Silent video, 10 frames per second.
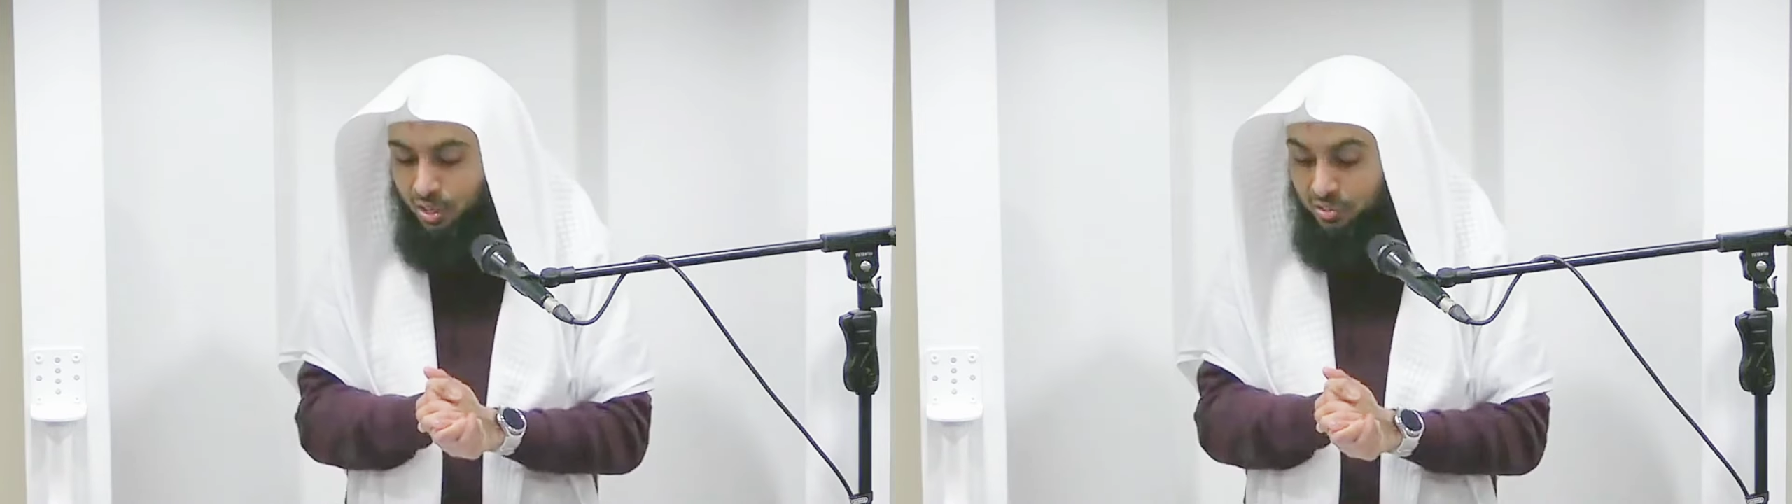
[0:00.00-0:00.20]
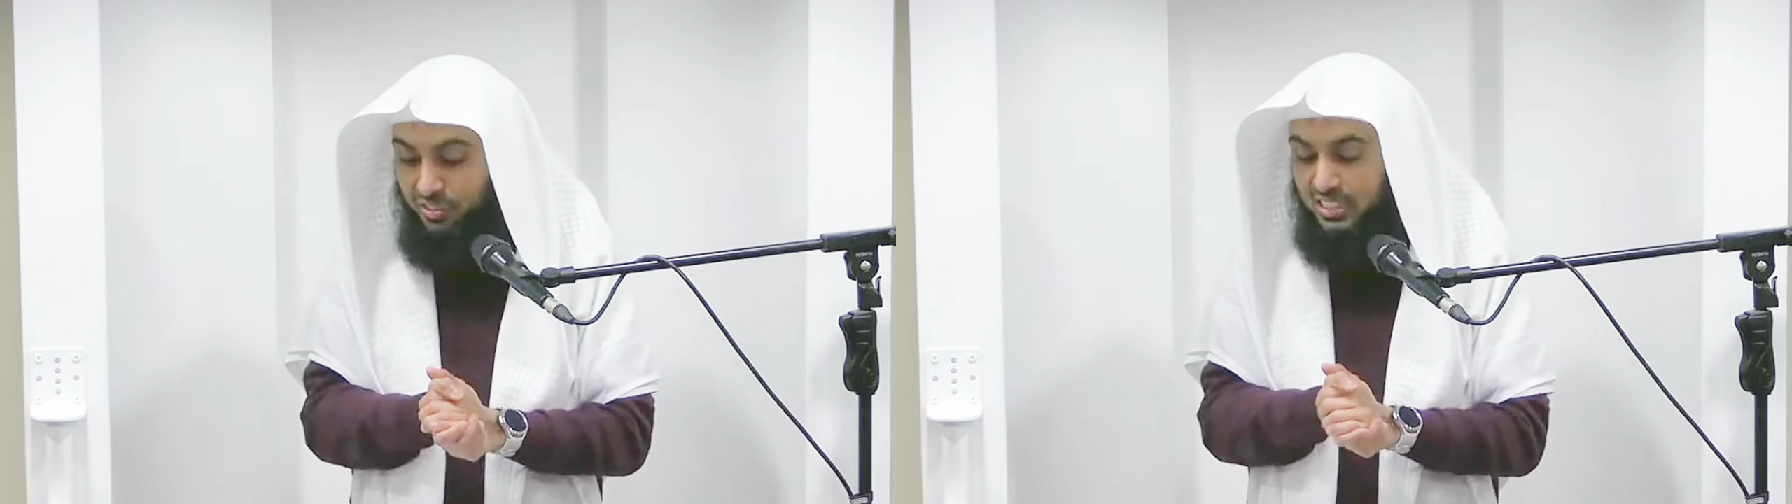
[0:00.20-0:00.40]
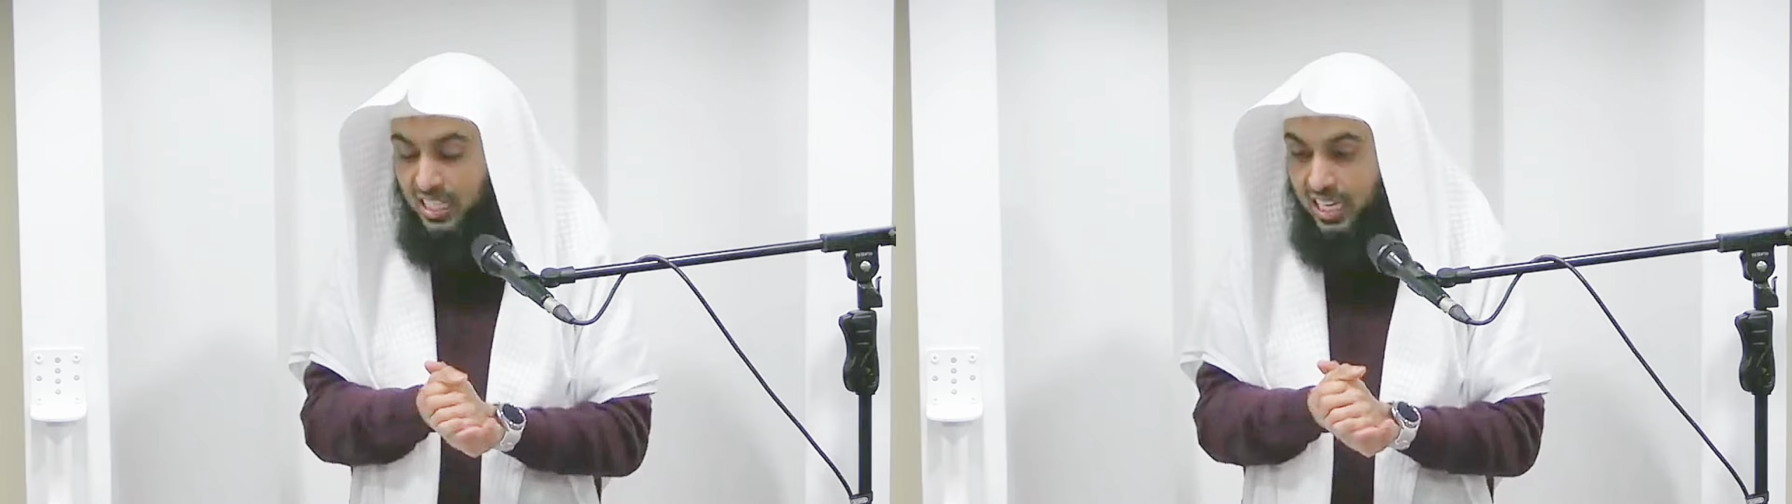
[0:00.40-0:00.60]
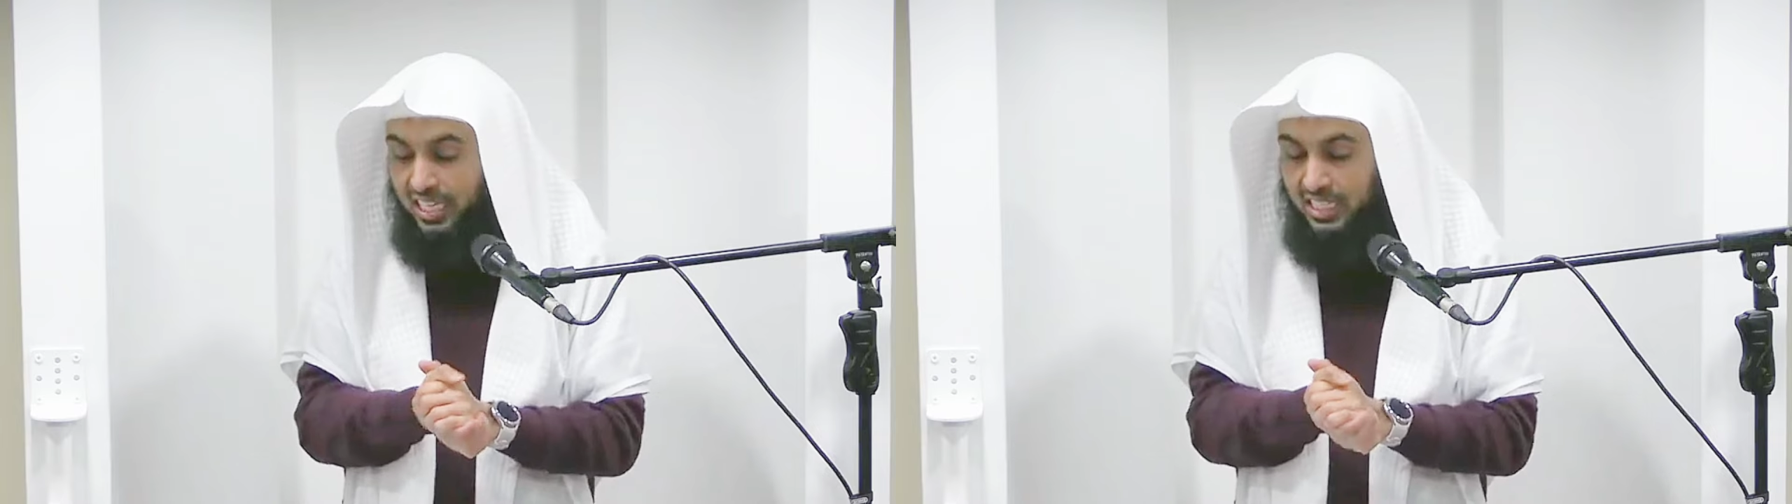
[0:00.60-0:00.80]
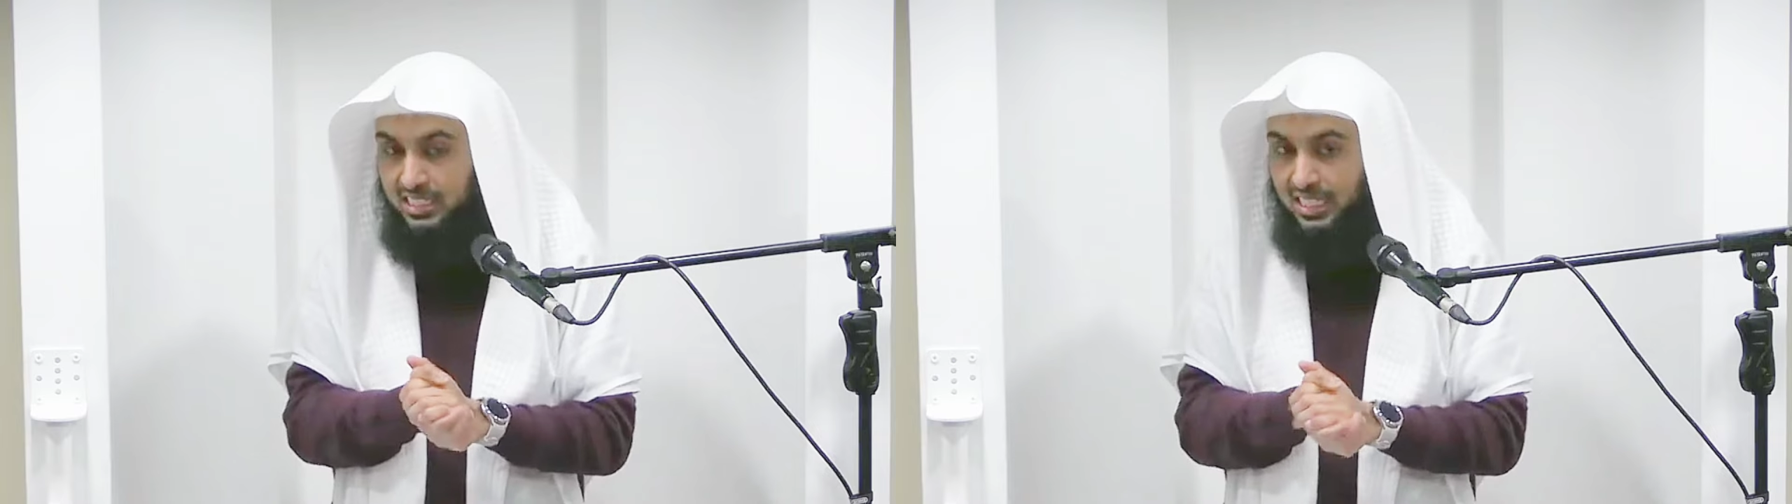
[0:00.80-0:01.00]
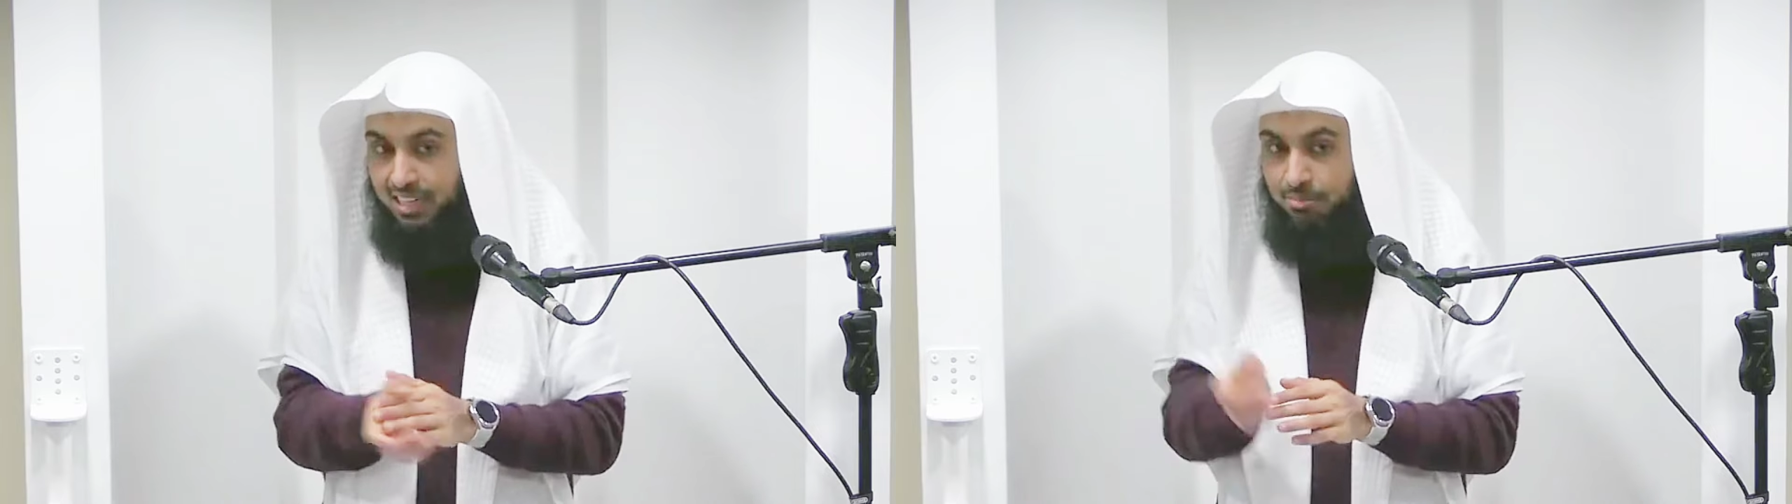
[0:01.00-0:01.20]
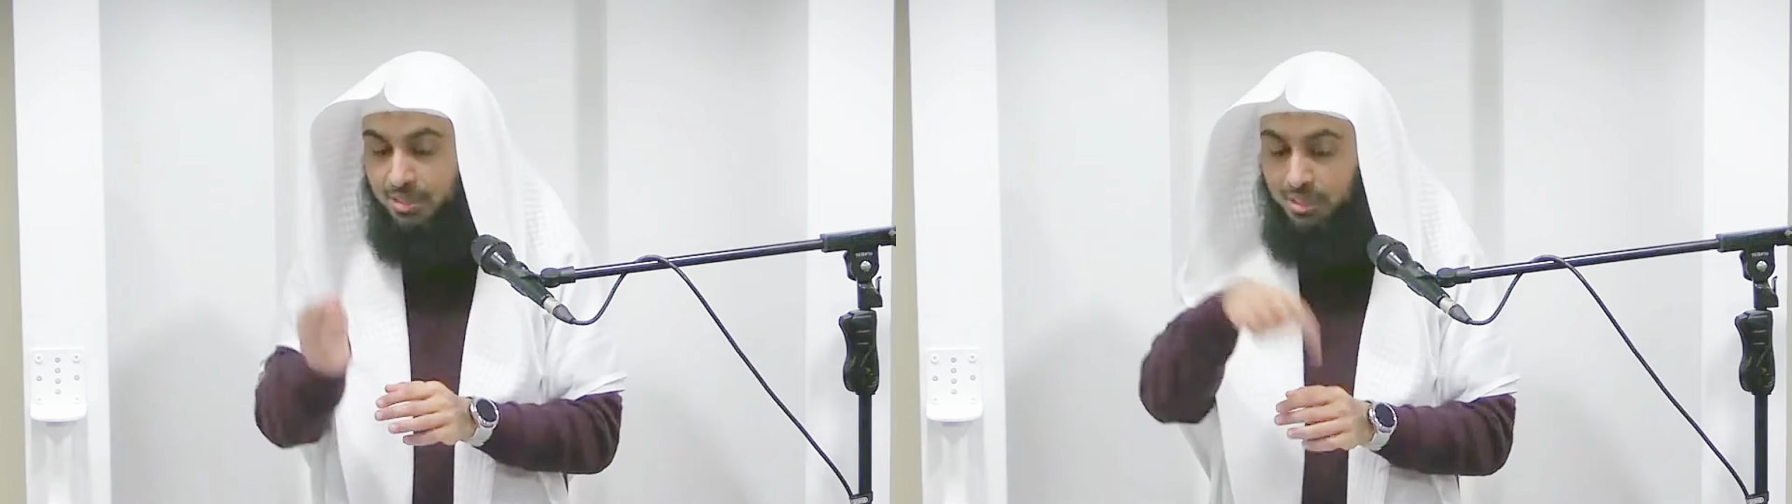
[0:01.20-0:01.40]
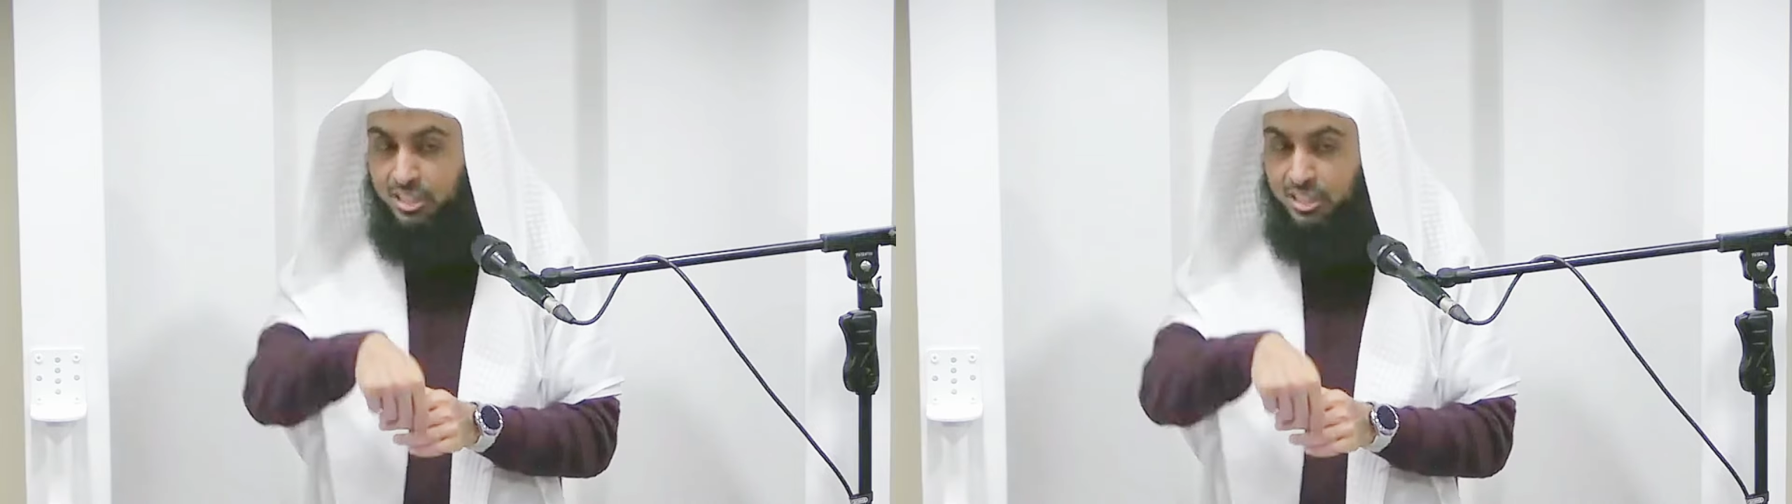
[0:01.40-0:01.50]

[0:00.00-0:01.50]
of Isa alayhi salam being